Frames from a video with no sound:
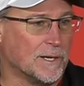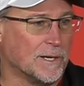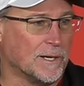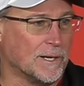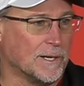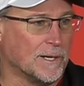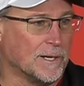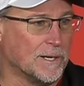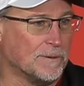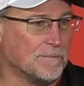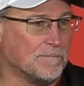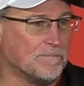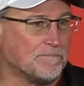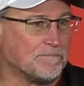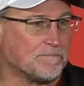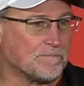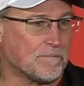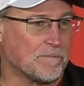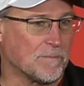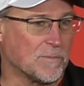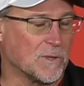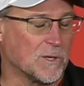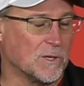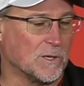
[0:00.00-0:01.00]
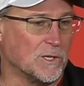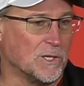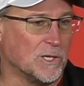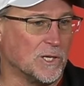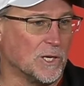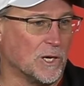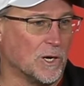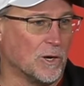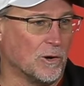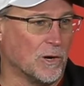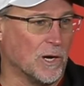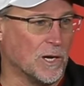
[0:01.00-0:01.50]
I
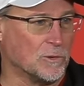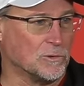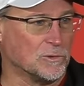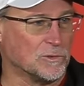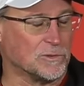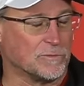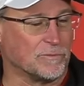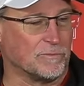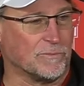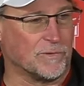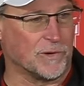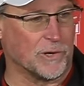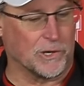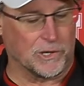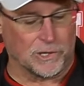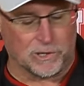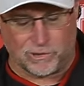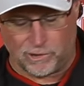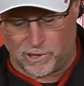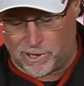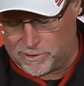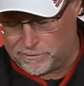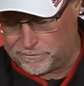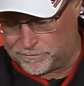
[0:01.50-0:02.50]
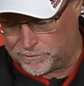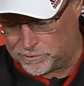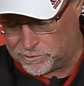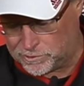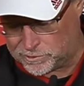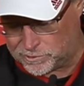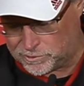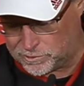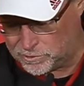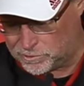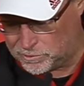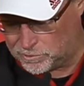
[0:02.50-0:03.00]
was very
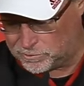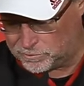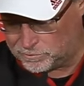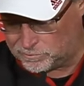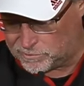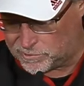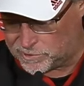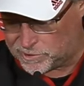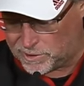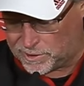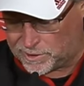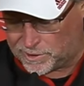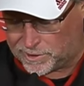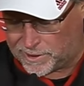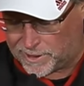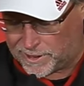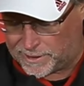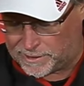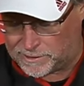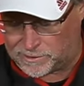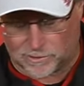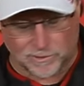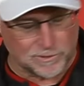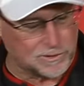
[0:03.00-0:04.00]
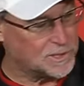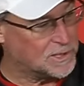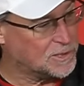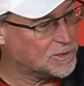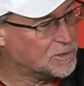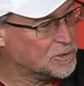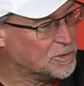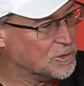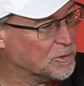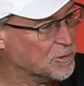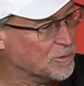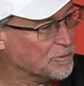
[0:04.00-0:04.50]
grateful to Sonny Dykes and
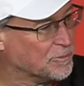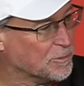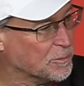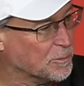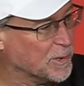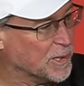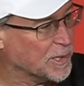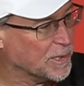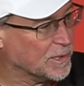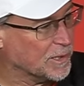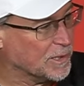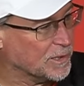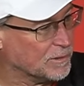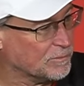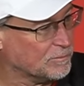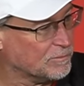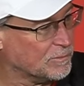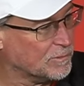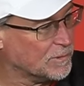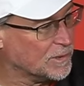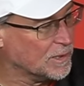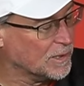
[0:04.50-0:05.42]
TCU for being a